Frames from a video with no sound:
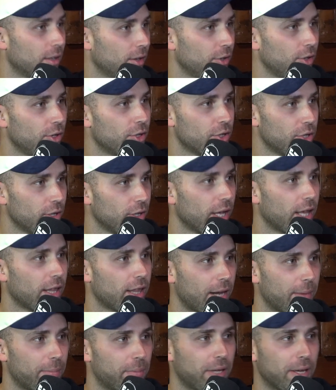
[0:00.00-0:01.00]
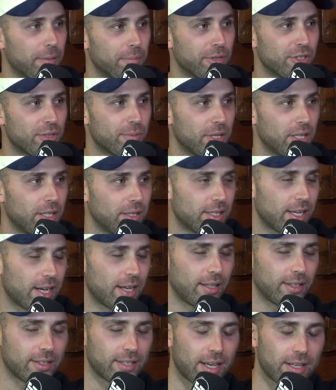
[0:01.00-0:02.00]
Um, no. Um, usually they play Brisbane in,
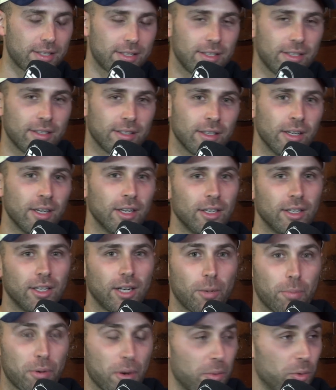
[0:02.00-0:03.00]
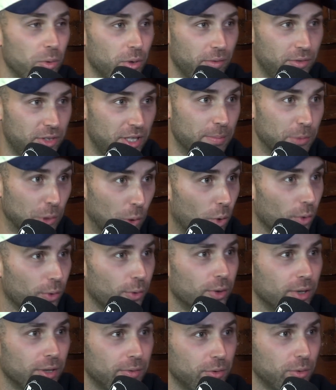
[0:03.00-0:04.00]
down in Tassie, and Correct. I probably would have tipped
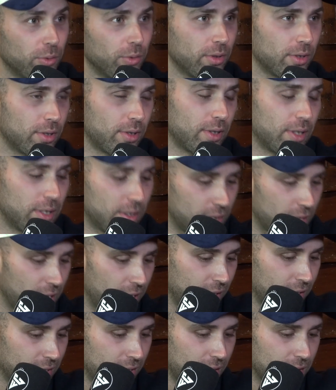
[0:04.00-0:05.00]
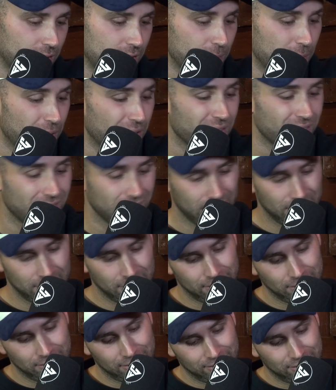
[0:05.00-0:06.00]
Hawthorn if it was down in Tassie. But
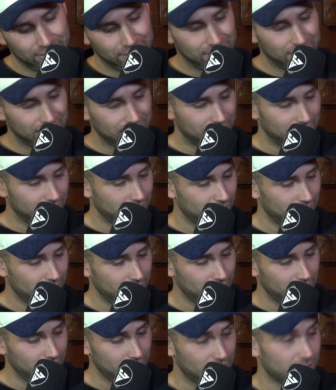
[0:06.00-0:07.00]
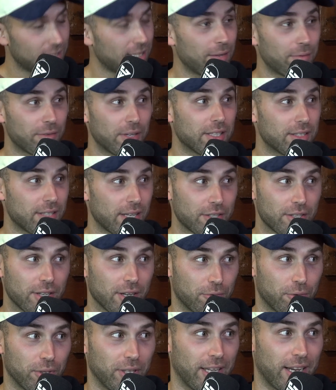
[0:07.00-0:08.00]
it's a tough. It's
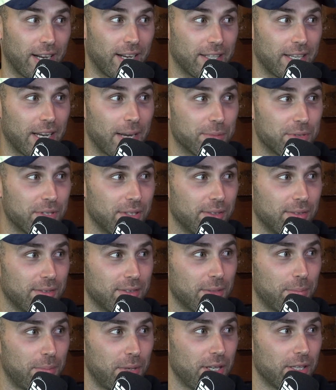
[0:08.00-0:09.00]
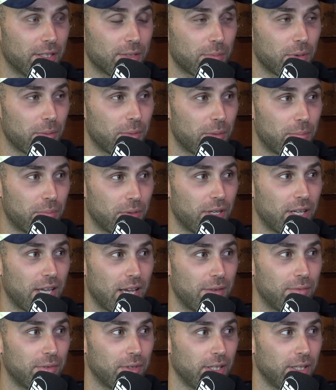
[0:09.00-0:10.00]
actually a really hard game to to pick. It's probably it pretty
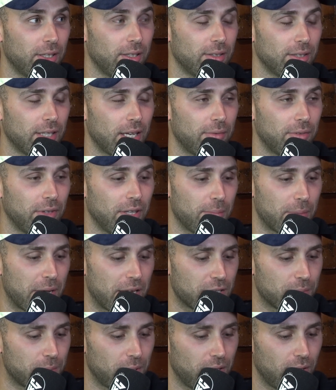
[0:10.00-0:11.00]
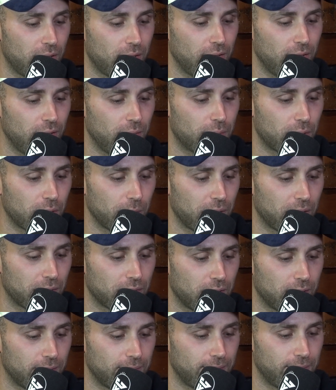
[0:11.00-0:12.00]
evenly evenly matched, but you, you'd probably
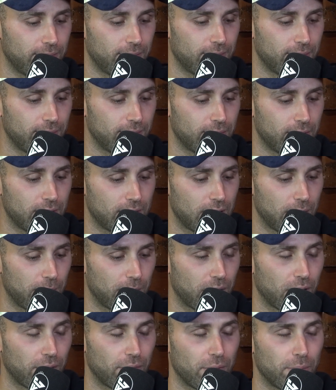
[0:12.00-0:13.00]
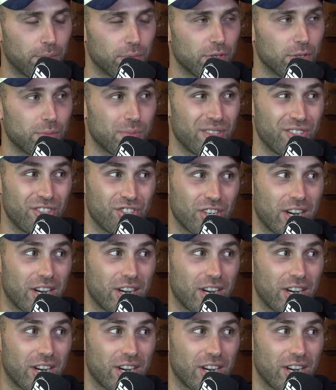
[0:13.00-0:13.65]
have to tip it over to Brisbane